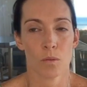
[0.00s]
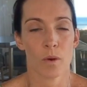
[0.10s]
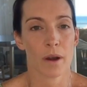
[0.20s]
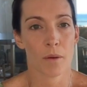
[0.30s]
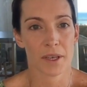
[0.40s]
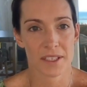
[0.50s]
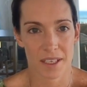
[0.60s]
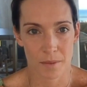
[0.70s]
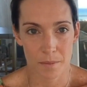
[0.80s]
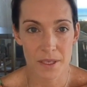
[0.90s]
where I wanted to
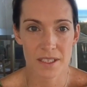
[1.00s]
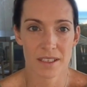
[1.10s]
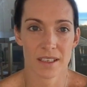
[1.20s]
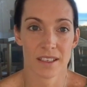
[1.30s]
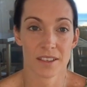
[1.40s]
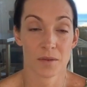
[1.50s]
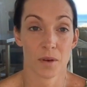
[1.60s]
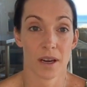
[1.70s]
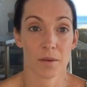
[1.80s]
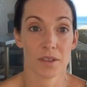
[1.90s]
take my business,
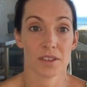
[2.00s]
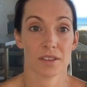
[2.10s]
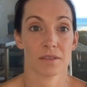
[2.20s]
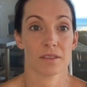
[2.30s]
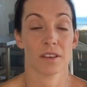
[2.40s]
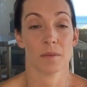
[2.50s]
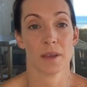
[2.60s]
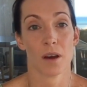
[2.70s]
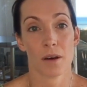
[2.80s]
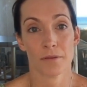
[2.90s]
what I was going to
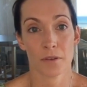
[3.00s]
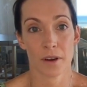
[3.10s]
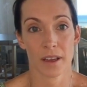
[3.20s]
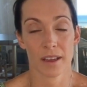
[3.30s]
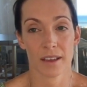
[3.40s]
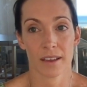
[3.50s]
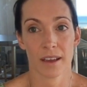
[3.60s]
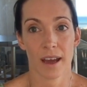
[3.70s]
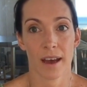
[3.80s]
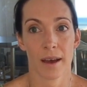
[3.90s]
be offering,
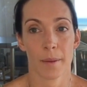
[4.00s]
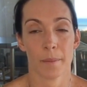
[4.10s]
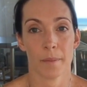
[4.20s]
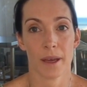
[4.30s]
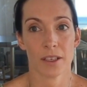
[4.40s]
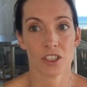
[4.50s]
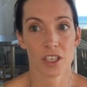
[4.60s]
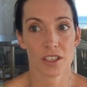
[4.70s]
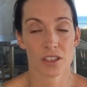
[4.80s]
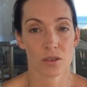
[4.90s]
and
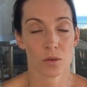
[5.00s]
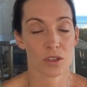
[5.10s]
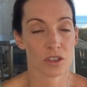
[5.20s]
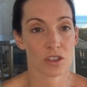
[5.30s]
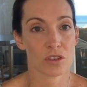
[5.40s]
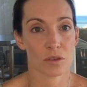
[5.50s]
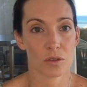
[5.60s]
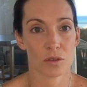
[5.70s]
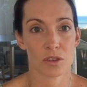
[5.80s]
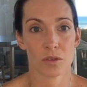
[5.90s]
just also
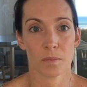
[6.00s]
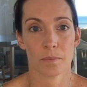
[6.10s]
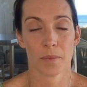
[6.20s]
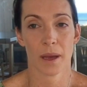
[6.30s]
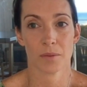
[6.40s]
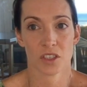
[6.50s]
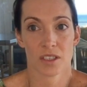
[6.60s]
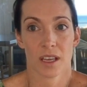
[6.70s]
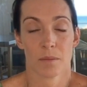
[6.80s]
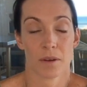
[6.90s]
to perhaps
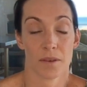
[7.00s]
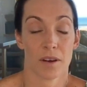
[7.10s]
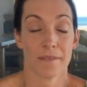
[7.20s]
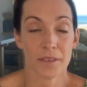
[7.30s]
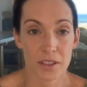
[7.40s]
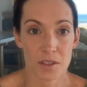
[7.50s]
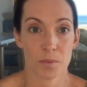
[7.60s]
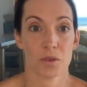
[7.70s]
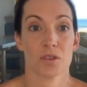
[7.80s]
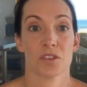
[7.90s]
just get a bit of a confidence
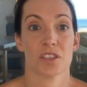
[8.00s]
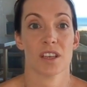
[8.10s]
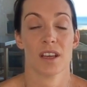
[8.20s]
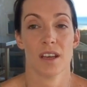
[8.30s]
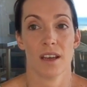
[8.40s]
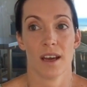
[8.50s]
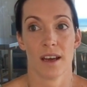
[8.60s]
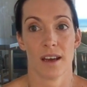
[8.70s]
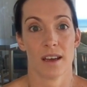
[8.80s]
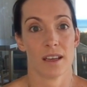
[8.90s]
boost
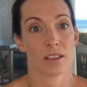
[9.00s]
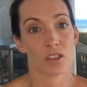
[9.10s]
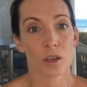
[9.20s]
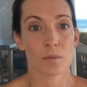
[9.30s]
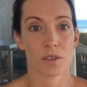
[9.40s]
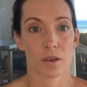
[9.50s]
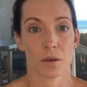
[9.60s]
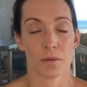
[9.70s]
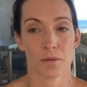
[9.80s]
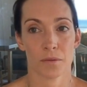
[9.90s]
in terms
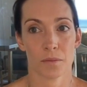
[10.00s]
of